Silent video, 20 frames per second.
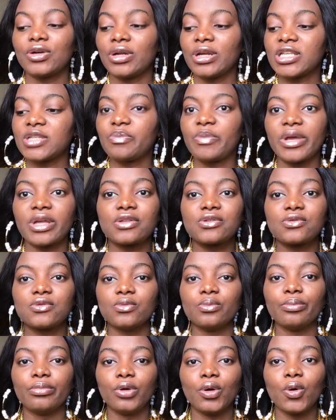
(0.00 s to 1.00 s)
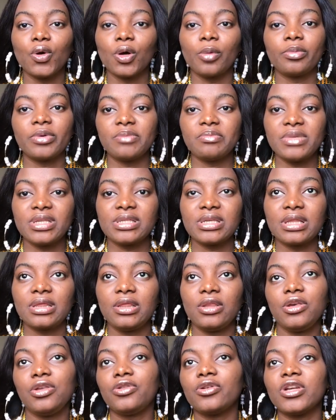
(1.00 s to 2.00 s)
expect to blow up immediately.
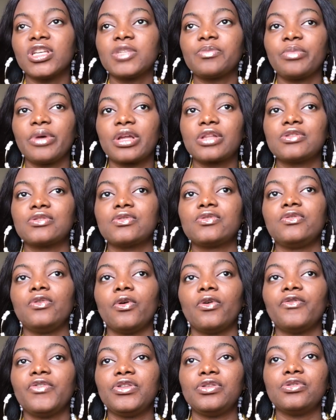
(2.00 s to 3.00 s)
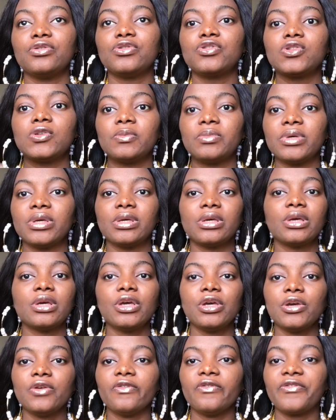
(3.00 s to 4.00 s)
You don't expect your videos to be
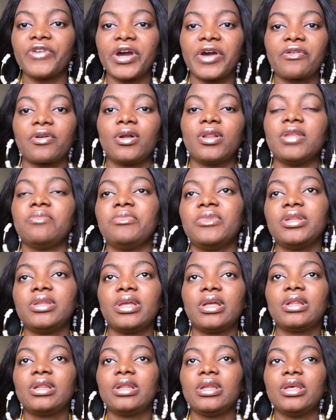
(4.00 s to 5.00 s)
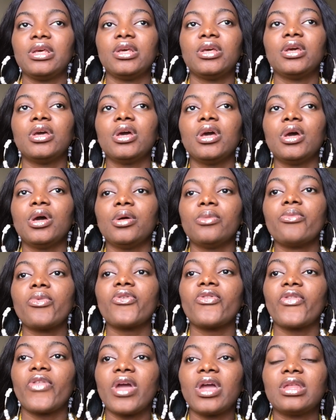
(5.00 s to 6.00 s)
viral immediately.
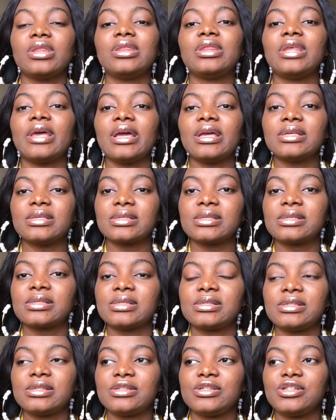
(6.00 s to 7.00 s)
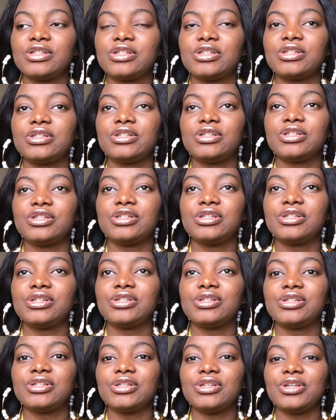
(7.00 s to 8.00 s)
But then
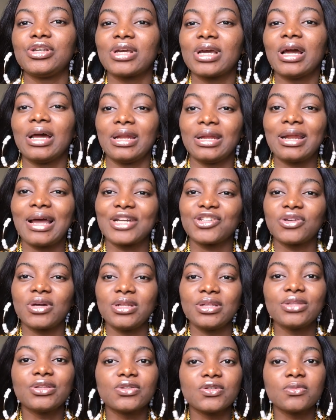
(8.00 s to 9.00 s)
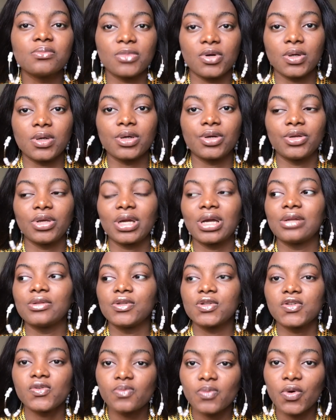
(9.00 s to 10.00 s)
you can actually do more. You can
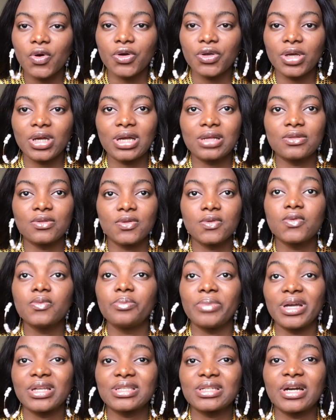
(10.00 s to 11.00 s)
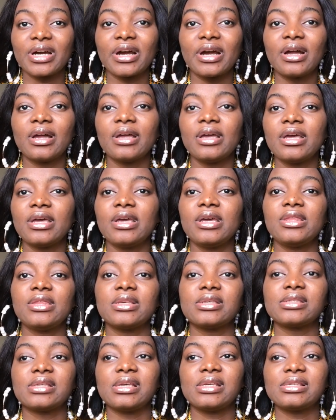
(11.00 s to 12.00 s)
do more. You can do better, in the
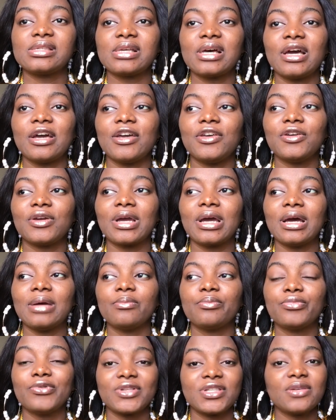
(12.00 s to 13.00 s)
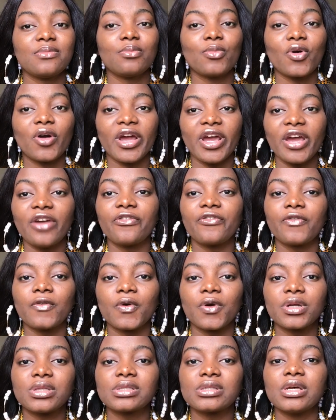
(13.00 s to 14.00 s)
sense that you can put in more
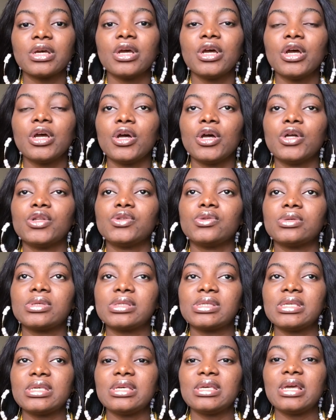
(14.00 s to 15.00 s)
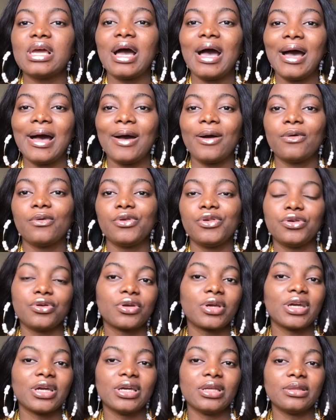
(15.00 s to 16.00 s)
effort to see how you
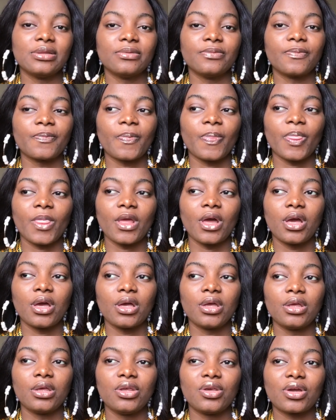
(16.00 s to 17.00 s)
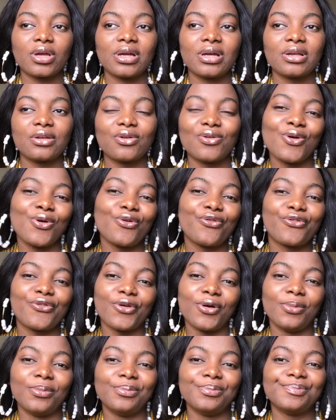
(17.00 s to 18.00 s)
can go
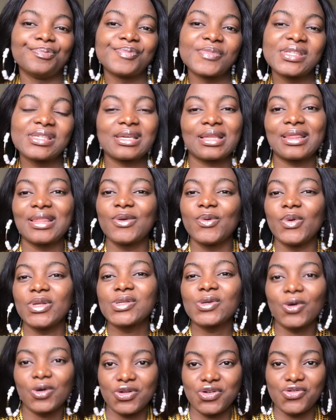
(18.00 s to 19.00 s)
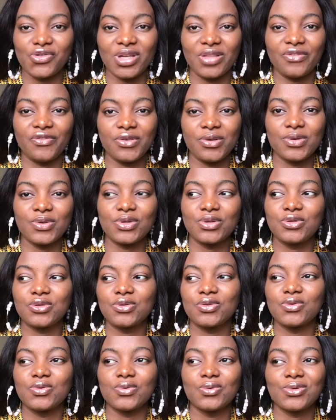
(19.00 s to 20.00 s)
from settling with 100 views
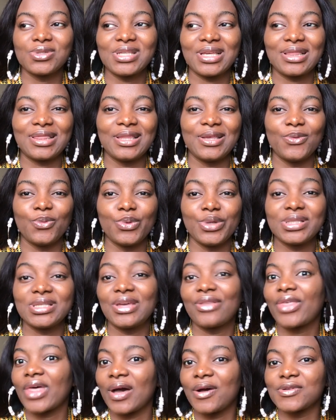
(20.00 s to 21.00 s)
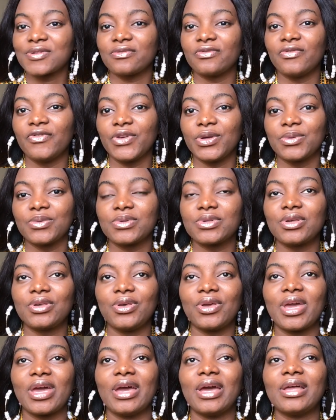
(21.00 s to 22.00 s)
to settling with 1,000 views,
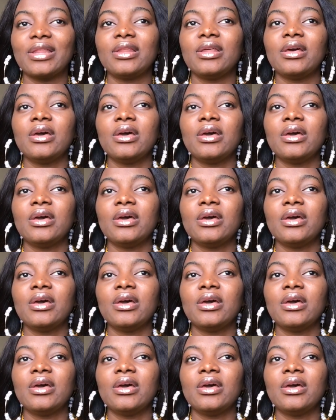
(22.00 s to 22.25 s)
you get.